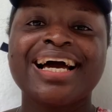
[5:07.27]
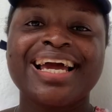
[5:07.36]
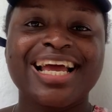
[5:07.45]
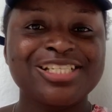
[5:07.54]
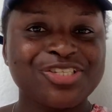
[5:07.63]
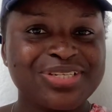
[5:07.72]

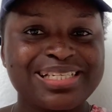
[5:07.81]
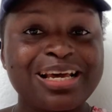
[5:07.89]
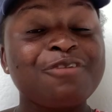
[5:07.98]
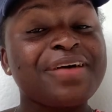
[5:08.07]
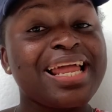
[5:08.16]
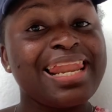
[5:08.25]
Get
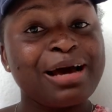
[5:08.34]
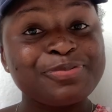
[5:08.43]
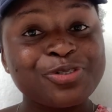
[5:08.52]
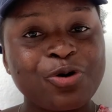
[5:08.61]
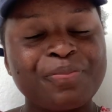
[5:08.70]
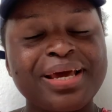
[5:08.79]
yourself a
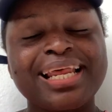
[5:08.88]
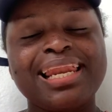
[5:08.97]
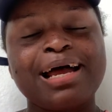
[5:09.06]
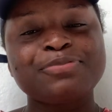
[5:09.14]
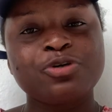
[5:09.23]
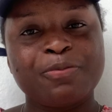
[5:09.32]
laptop and a
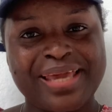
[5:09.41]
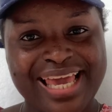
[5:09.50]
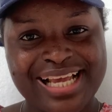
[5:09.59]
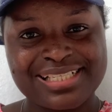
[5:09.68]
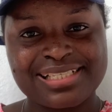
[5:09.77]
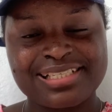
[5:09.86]
laptop
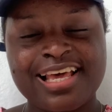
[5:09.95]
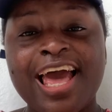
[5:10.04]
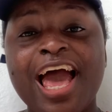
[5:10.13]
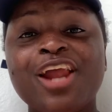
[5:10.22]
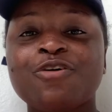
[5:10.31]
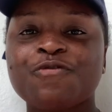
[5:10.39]
case.
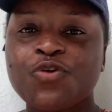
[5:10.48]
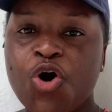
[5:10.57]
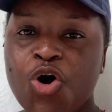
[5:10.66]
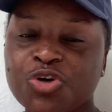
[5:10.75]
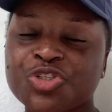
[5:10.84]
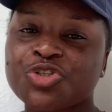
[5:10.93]
And of
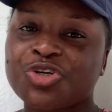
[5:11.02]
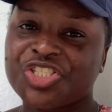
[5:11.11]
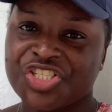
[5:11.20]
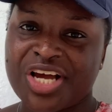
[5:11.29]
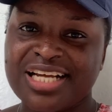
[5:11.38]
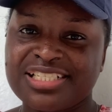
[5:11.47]
course, your
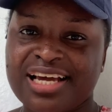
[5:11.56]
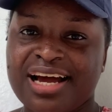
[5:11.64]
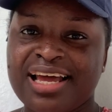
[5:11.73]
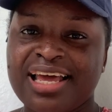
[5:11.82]
charger.